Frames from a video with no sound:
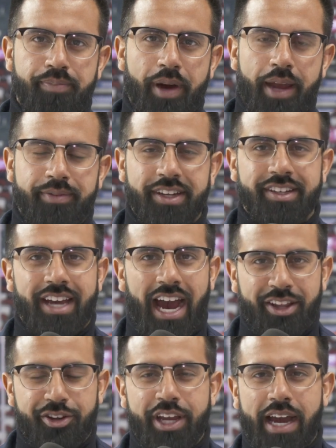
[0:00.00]
the pipes, and
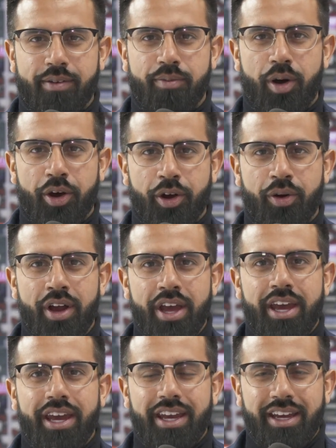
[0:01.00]
Kyler Yamamoto
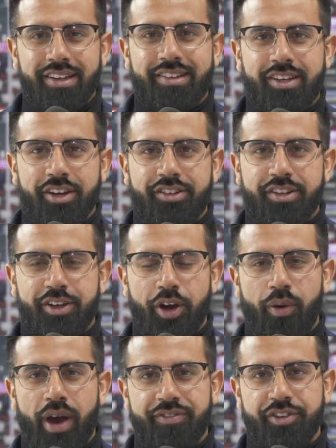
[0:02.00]
is good to
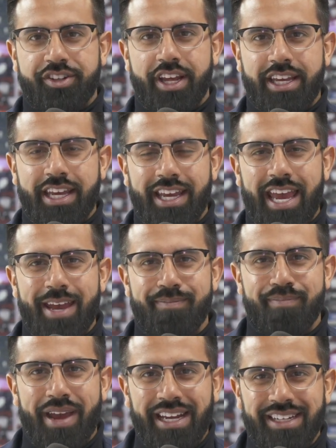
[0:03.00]
go after taking a
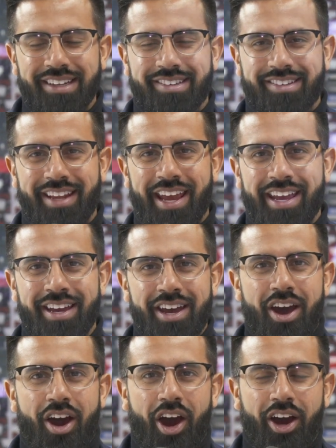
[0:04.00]
maintenance day
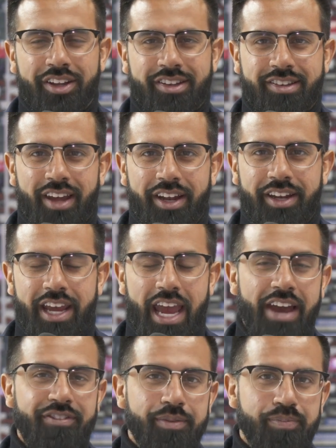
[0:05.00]
on Sunday.
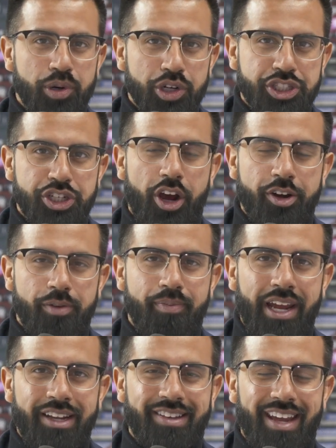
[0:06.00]
Evan Bouchard
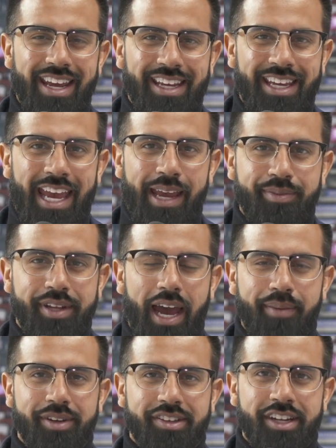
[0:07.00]
remains a
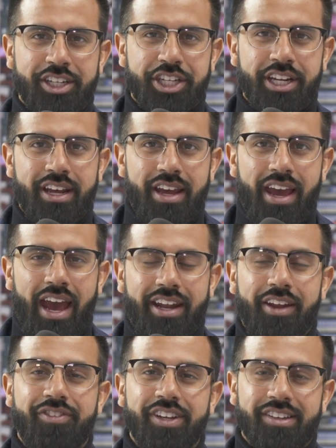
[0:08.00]
game-time decision, and
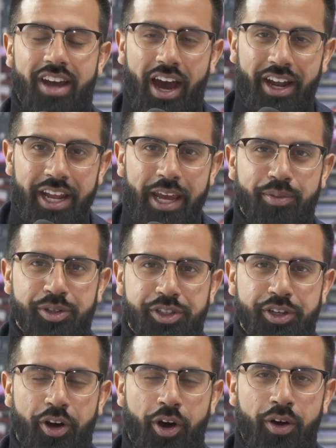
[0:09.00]
if he's unable to
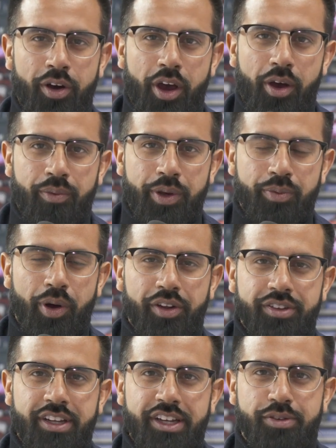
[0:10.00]
go, we will
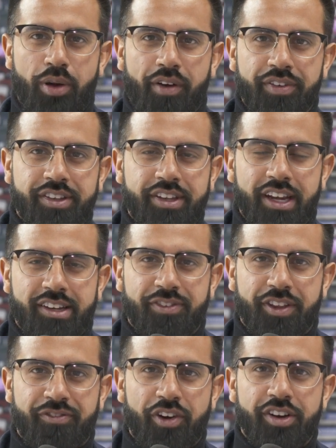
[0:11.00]
see 12-6
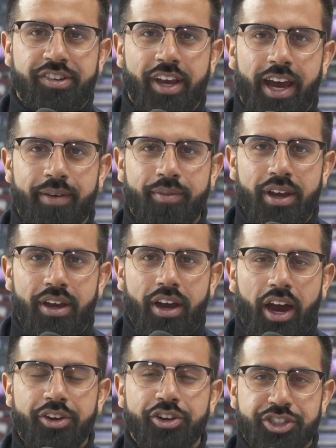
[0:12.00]
for the first time
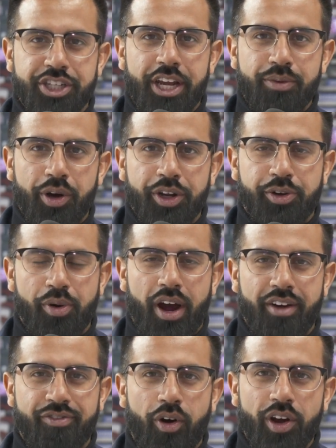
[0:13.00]
under Jay
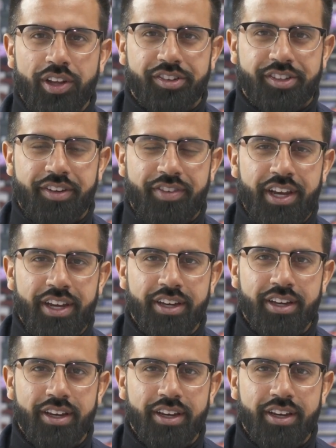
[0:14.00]
Woodcroft. For this TV,